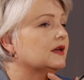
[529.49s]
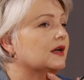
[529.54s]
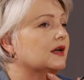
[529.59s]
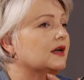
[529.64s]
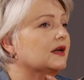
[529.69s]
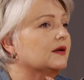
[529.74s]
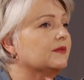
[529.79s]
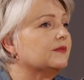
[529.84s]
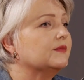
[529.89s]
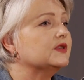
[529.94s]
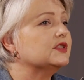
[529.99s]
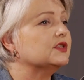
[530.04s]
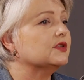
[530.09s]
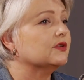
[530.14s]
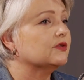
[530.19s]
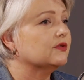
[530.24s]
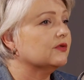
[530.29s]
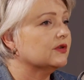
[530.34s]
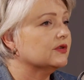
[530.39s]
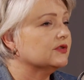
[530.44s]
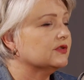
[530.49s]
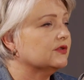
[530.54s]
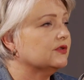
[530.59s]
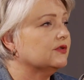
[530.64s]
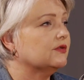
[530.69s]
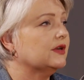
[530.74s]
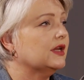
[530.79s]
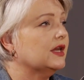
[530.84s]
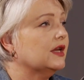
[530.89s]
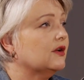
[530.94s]
So it grows on
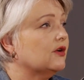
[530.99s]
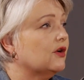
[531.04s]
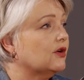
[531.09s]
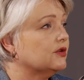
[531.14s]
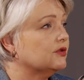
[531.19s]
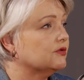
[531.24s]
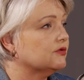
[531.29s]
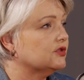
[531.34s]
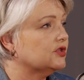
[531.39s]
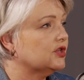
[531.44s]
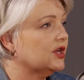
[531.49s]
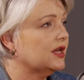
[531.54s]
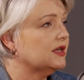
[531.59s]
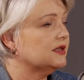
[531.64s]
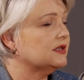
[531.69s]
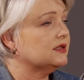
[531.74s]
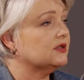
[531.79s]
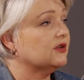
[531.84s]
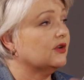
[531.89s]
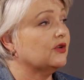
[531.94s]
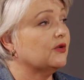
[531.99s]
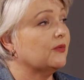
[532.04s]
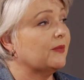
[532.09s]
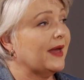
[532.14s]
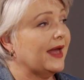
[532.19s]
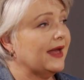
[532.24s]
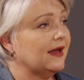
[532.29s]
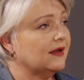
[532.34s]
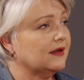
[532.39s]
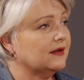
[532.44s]
your neck, on your chest, on your
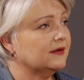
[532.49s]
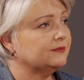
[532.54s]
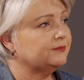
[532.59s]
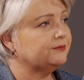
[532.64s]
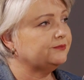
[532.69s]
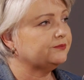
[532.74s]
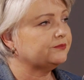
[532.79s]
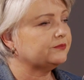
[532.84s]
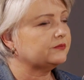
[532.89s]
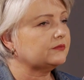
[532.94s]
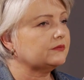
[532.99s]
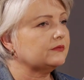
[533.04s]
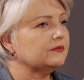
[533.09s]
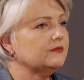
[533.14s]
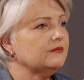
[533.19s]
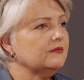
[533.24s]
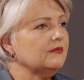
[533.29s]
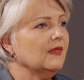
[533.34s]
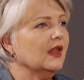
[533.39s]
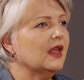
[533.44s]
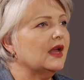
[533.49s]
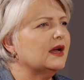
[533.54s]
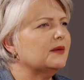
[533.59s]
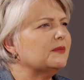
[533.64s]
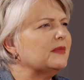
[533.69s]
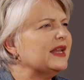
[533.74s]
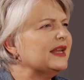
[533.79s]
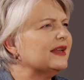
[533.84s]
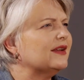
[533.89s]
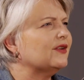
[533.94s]
back.
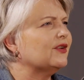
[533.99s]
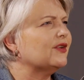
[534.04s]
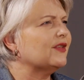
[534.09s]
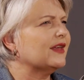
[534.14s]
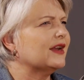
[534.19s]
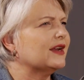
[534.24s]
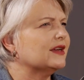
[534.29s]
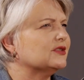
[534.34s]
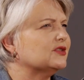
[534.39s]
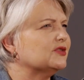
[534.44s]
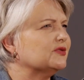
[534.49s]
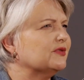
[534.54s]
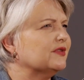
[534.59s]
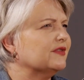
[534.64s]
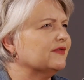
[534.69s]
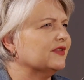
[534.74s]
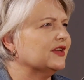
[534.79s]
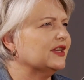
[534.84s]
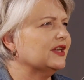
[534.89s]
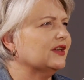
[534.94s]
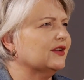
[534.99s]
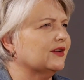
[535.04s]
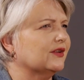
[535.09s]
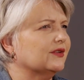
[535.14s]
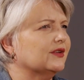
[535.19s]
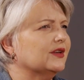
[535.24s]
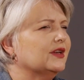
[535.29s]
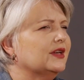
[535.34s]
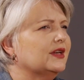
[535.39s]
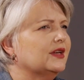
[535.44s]
And I know that I saw a
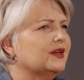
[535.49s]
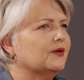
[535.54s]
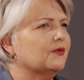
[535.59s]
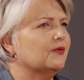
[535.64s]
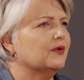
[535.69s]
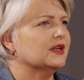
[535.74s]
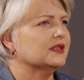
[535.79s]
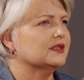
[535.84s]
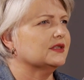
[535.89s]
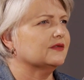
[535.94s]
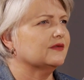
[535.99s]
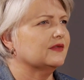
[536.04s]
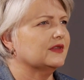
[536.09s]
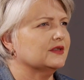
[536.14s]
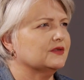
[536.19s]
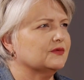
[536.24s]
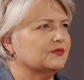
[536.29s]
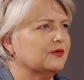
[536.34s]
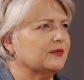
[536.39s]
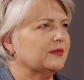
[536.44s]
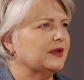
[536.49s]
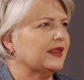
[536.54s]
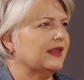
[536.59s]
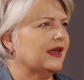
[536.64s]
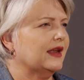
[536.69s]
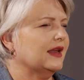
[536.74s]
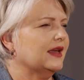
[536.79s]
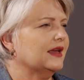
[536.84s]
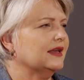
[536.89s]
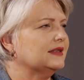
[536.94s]
video once of this woman
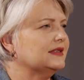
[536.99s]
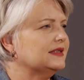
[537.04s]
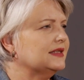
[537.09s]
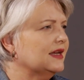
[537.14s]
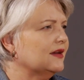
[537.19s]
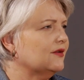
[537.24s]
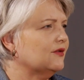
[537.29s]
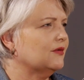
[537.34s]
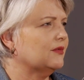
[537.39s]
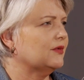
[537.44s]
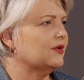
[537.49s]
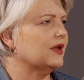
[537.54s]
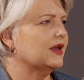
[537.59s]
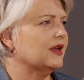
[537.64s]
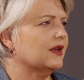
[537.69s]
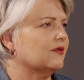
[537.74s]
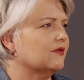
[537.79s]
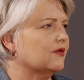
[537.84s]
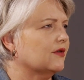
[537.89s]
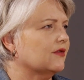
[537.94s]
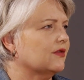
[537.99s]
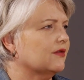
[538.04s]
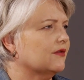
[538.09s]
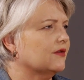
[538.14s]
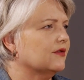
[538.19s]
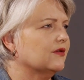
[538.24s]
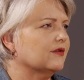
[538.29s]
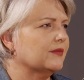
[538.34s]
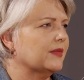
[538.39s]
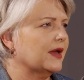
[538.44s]
that had terrible hair growth
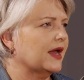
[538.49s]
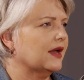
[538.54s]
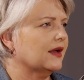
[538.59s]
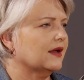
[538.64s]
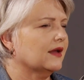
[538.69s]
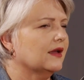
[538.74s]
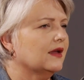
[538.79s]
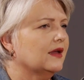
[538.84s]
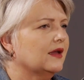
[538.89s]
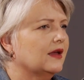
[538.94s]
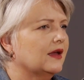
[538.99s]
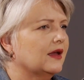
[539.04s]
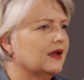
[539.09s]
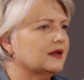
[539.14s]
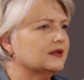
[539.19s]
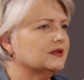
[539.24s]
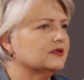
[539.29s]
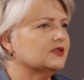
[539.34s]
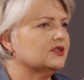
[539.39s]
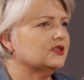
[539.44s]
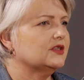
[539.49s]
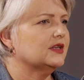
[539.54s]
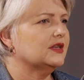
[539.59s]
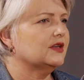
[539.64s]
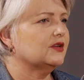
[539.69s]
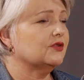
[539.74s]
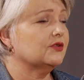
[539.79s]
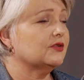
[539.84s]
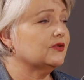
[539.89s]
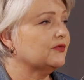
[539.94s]
on her back, and she
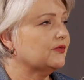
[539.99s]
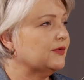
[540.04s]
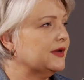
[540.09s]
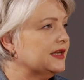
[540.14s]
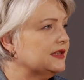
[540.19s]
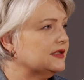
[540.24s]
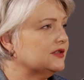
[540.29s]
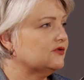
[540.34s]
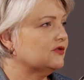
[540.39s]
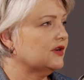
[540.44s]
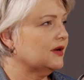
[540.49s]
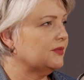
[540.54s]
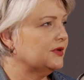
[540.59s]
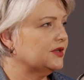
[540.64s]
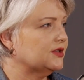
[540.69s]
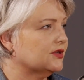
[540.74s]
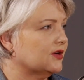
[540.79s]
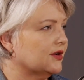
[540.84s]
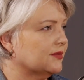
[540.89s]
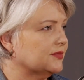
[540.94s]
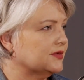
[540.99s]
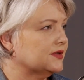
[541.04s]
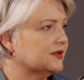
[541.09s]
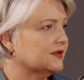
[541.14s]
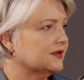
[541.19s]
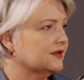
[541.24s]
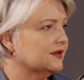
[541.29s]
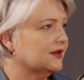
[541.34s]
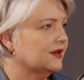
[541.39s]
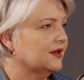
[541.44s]
couldn't wear strappy tops.